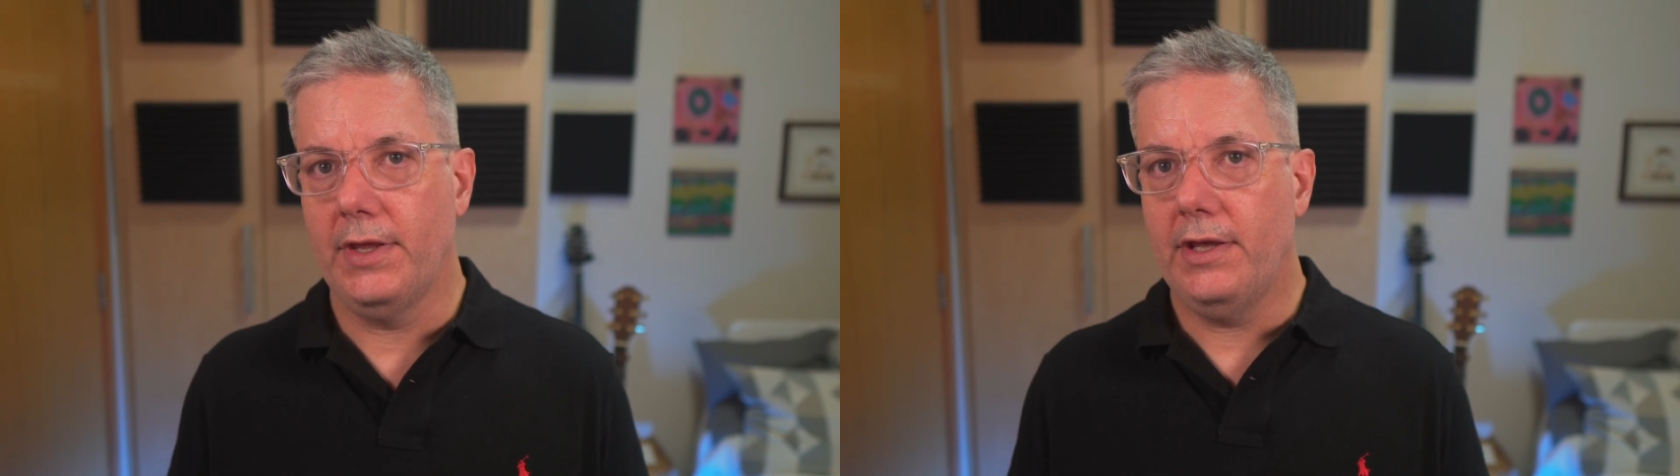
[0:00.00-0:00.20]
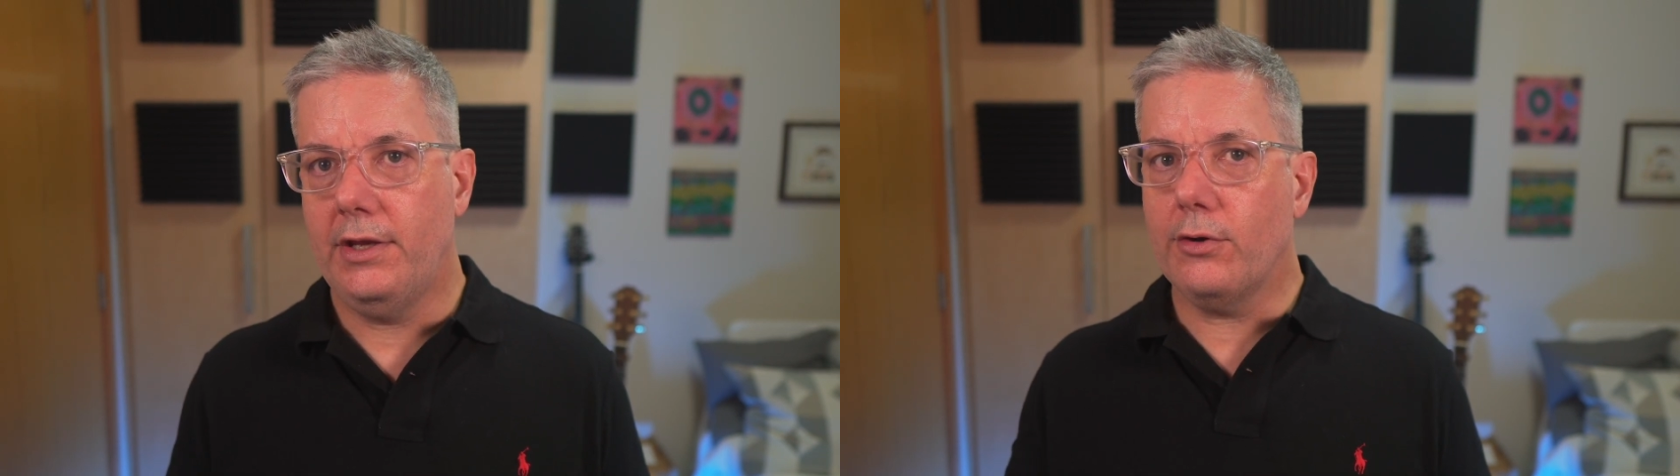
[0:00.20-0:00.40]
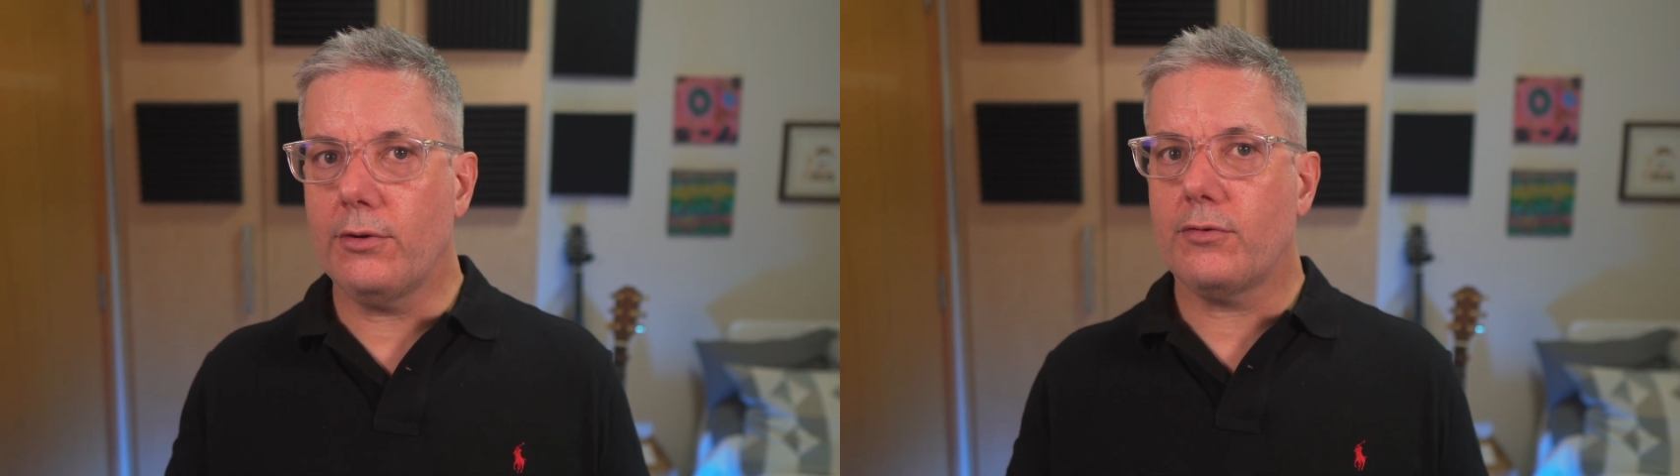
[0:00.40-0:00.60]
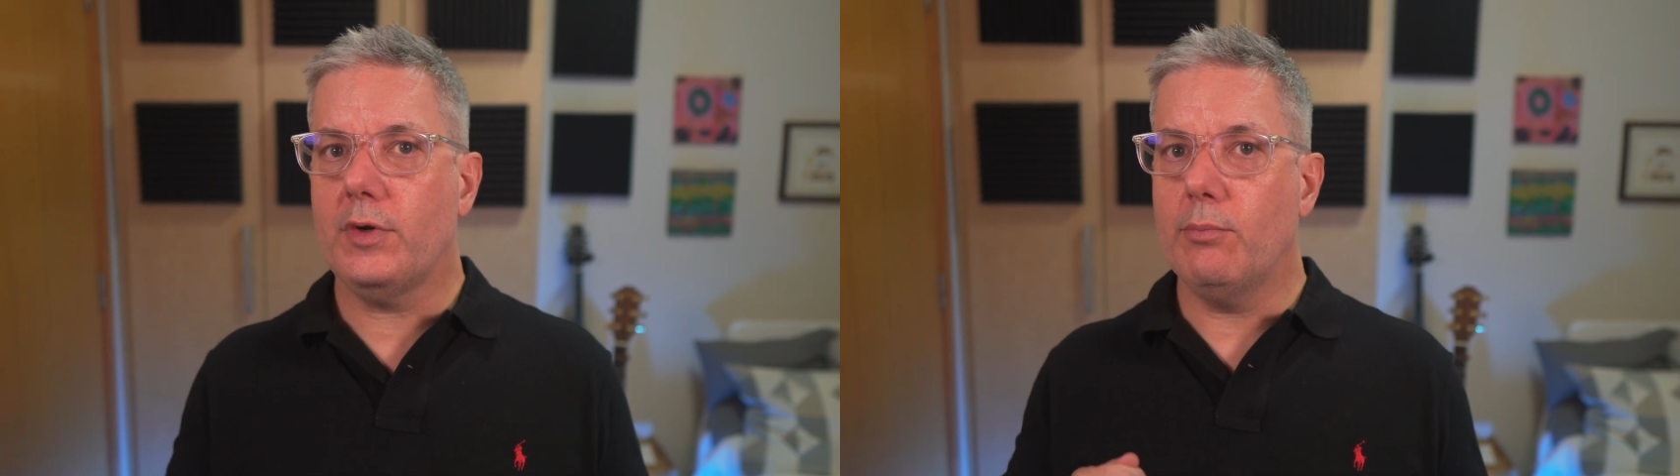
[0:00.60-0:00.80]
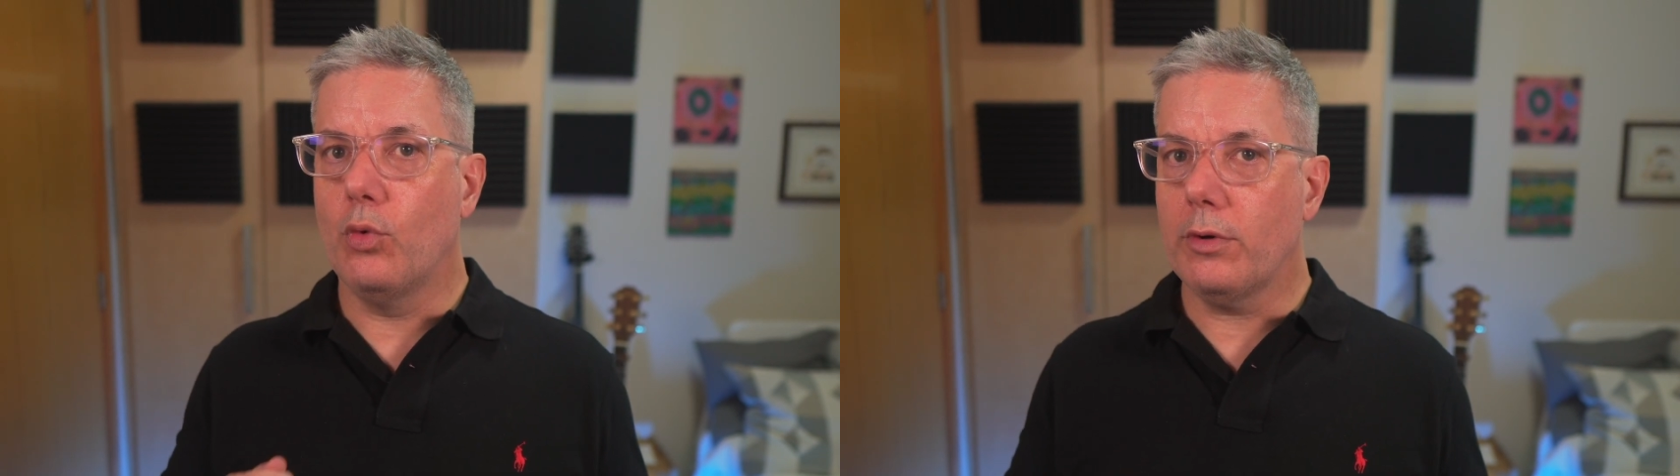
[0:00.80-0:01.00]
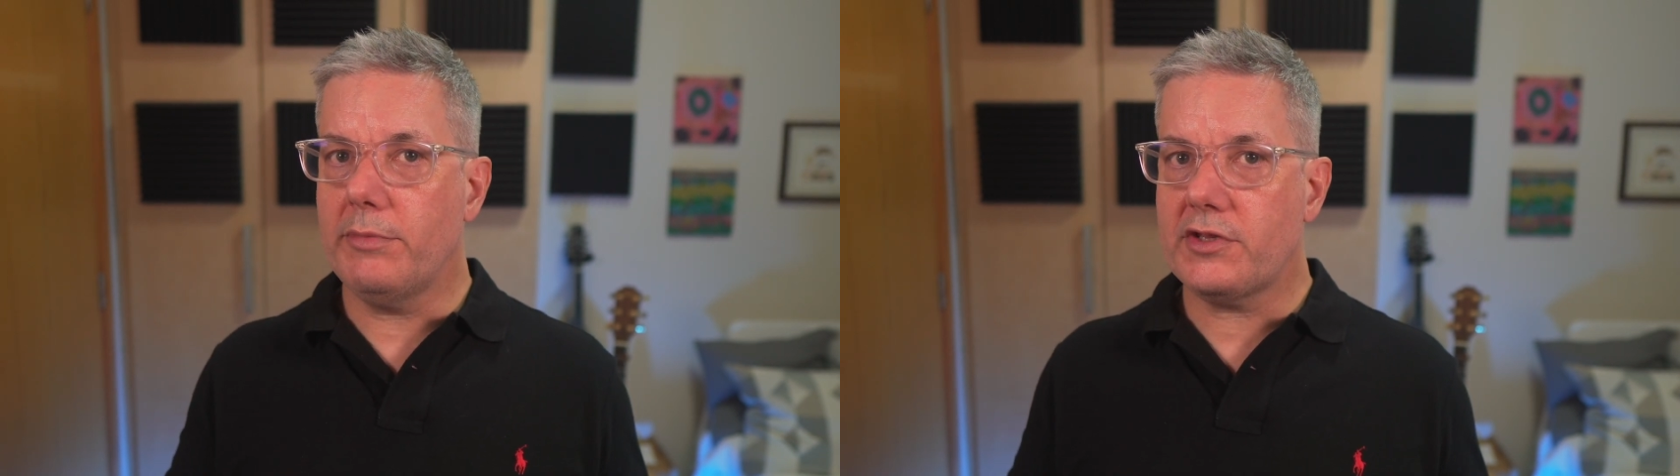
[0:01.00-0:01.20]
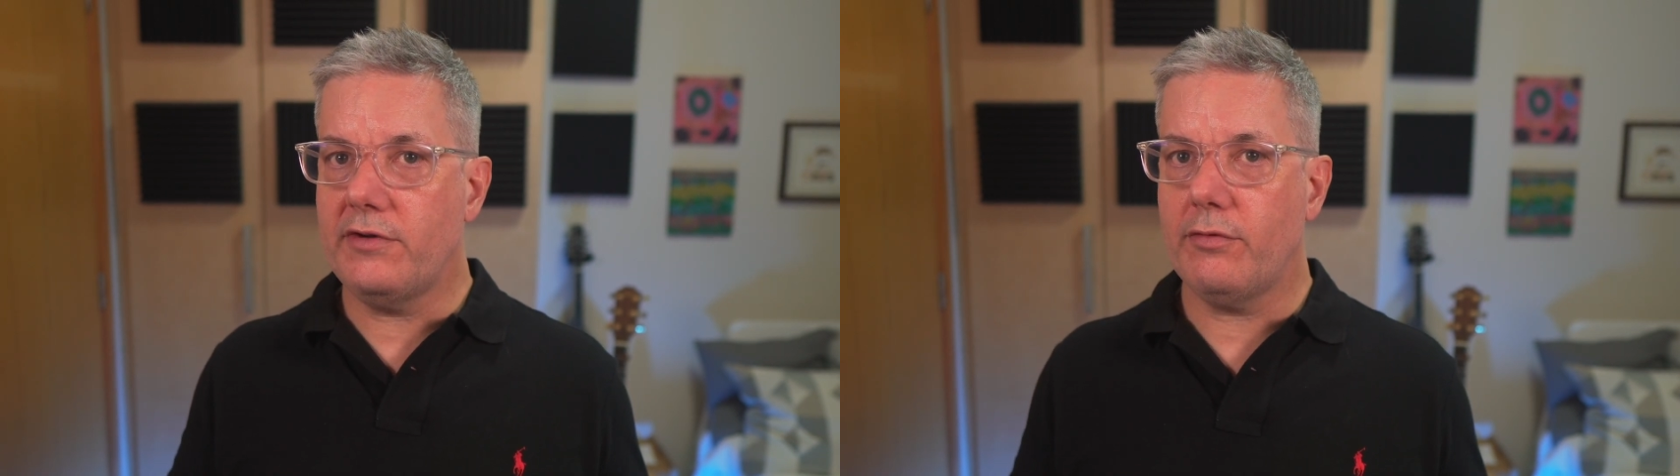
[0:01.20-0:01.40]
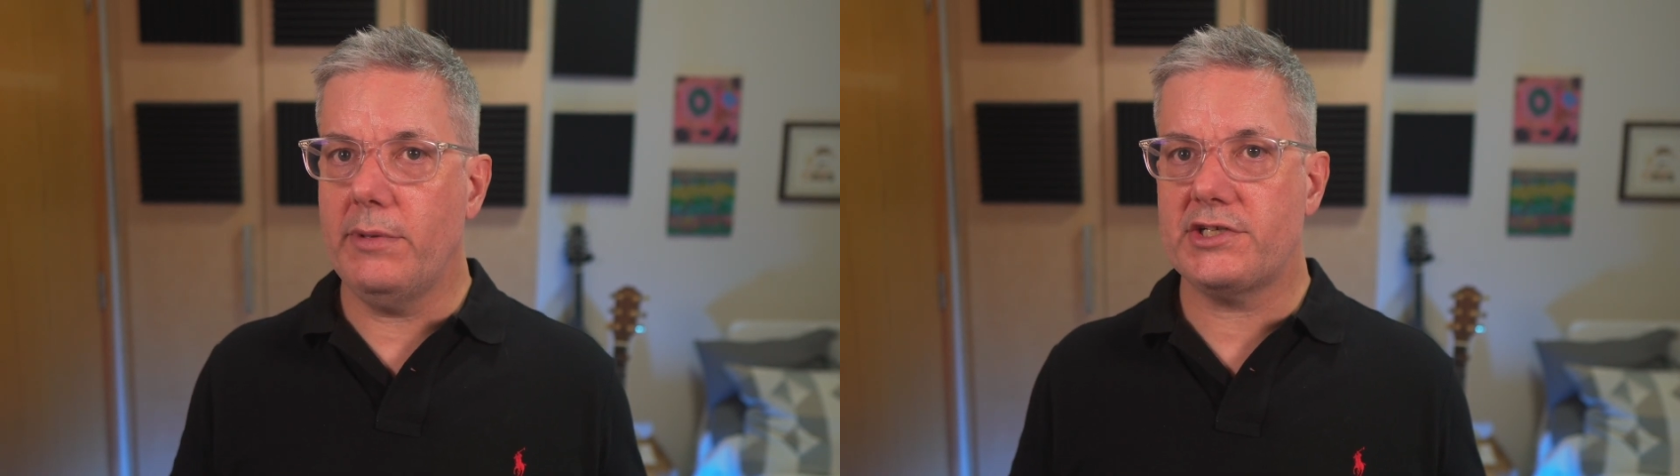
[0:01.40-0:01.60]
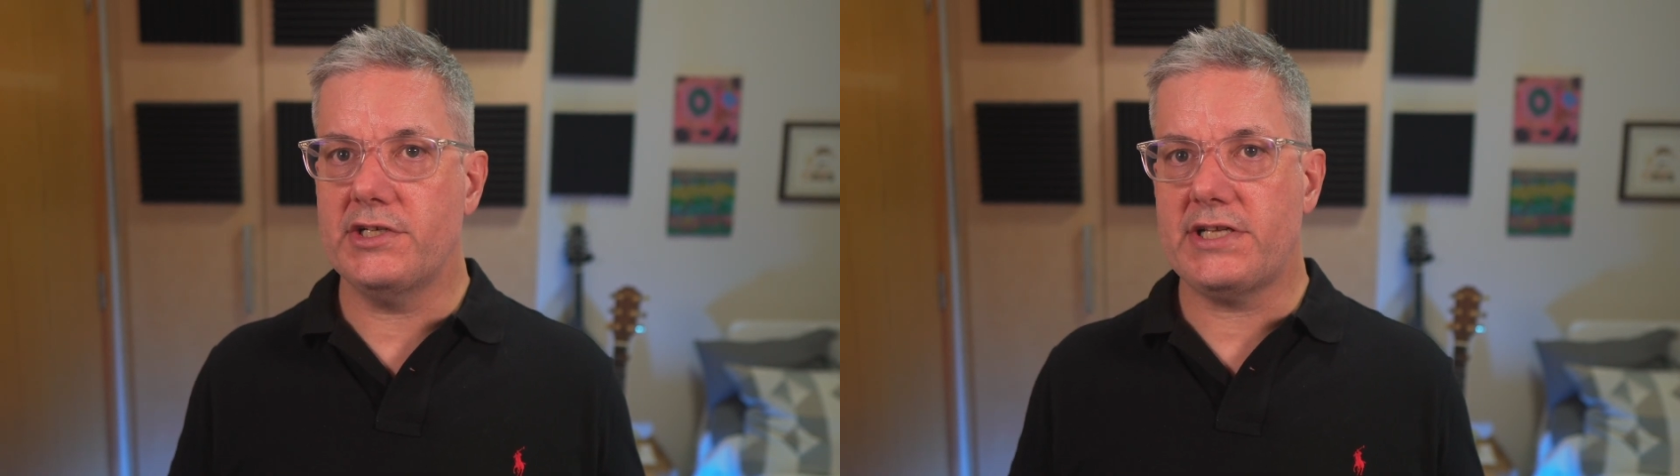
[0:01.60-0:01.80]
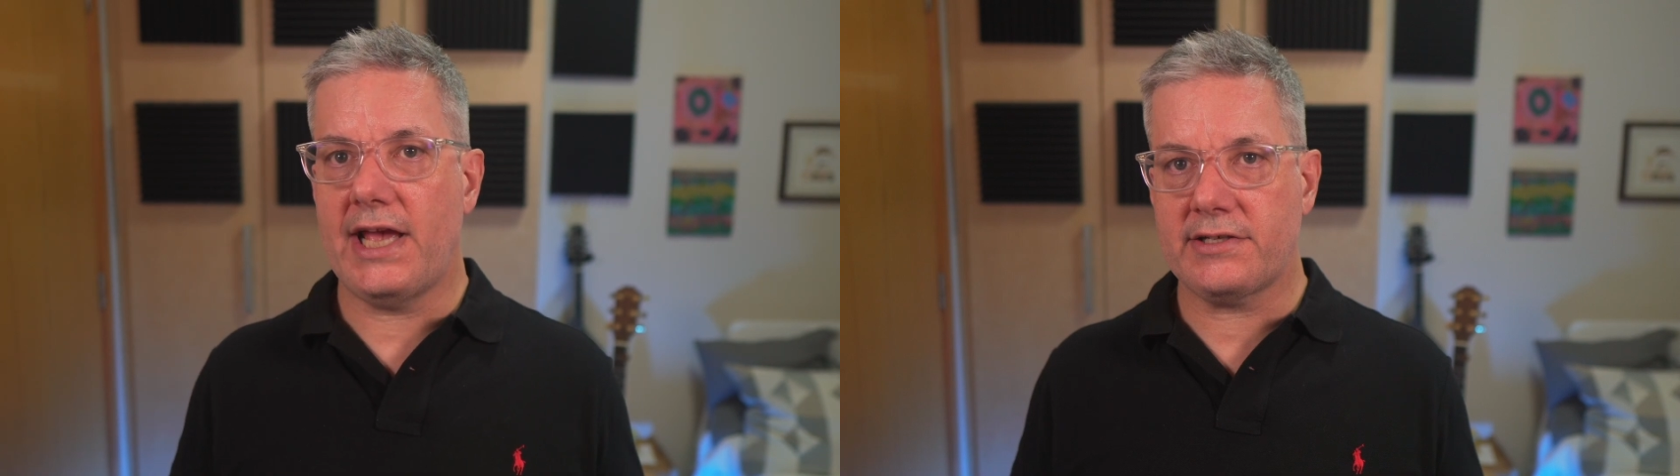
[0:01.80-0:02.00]
Here are 3 more
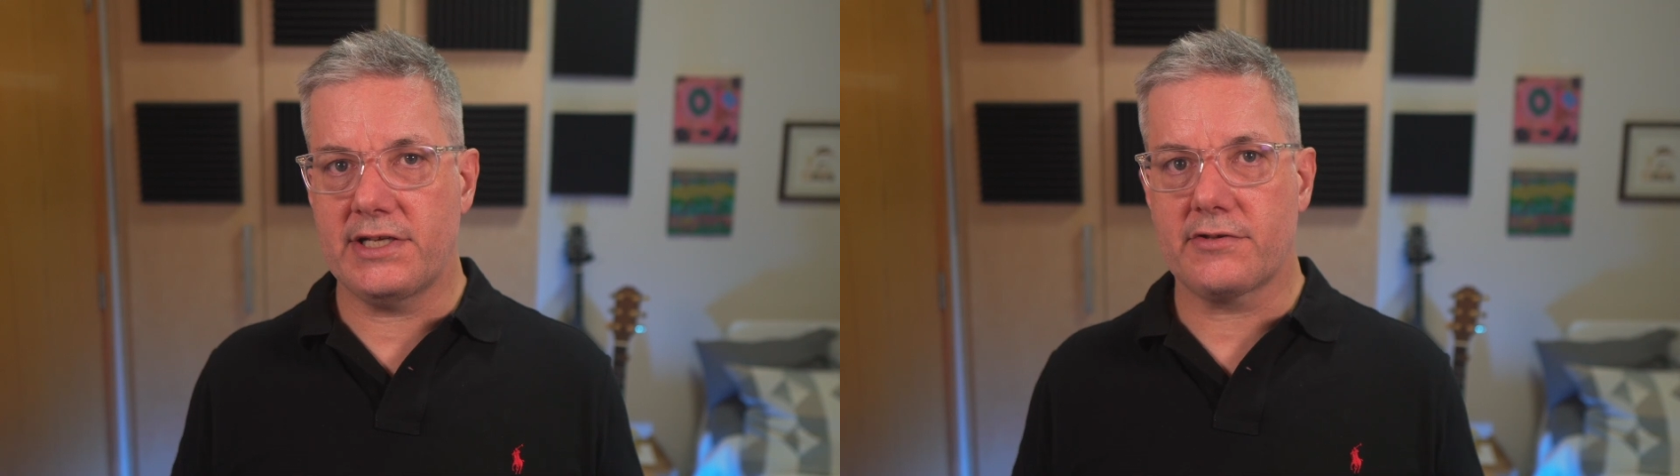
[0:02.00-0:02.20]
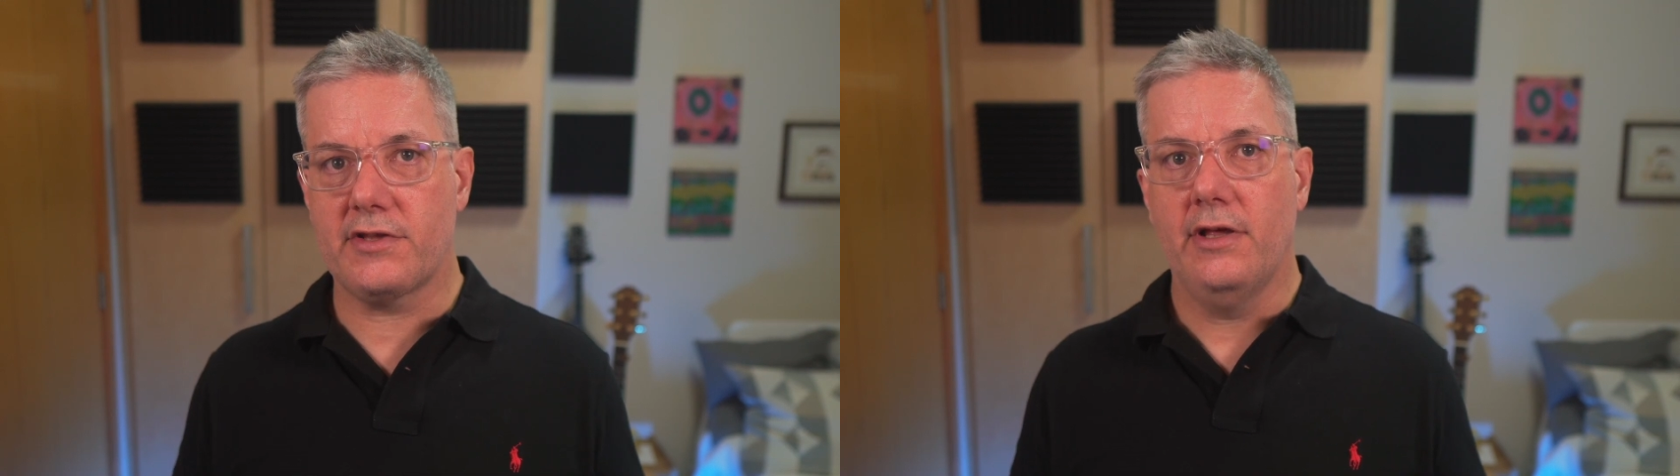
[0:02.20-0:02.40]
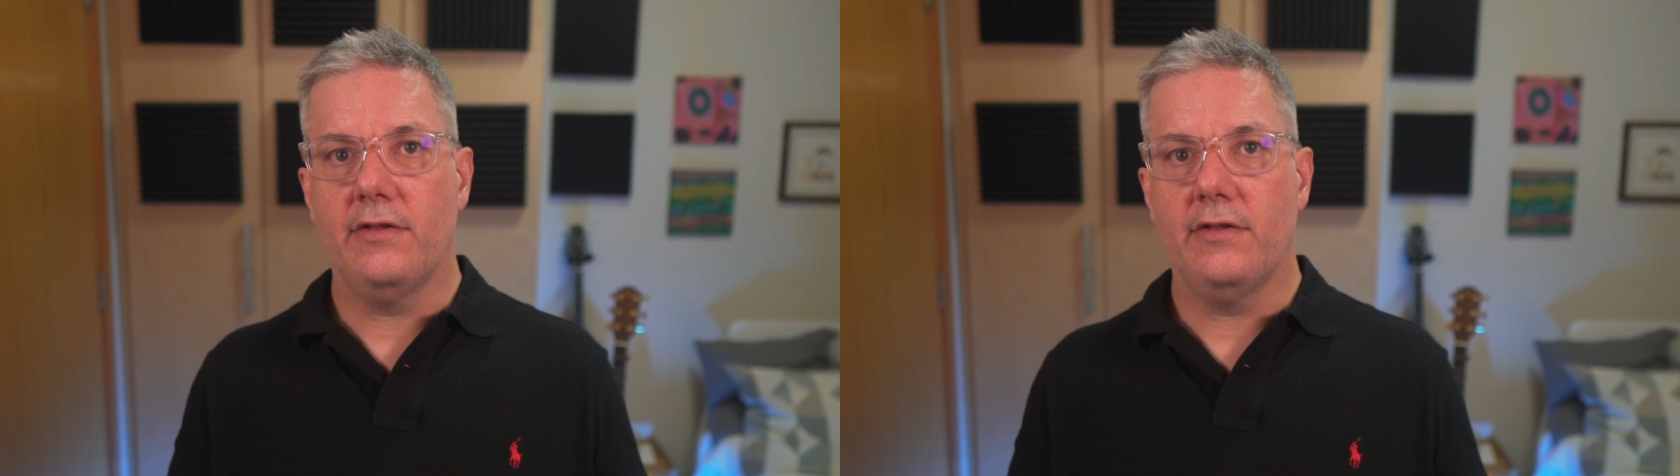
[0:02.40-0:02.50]
misinformation tactics